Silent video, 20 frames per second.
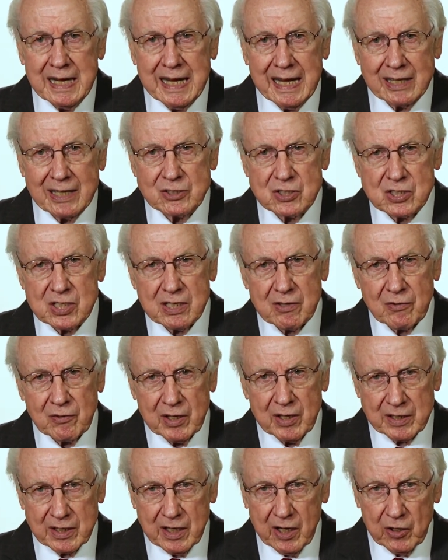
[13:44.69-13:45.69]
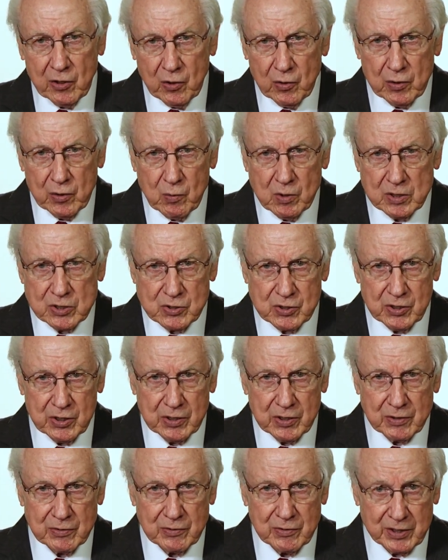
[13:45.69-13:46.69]
Now, the second thing, not only was
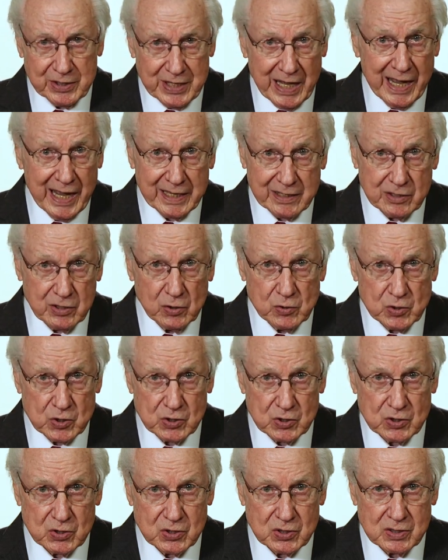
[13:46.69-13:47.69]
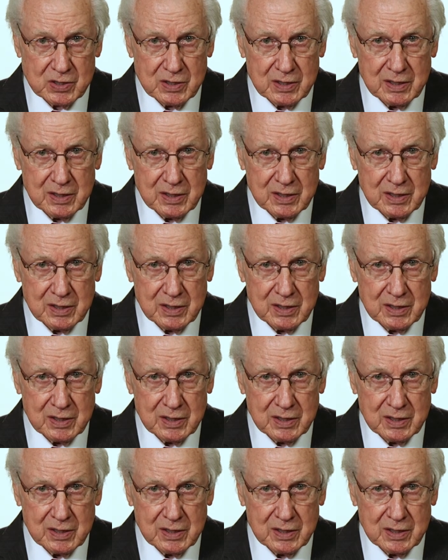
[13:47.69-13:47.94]
there the diagnosis,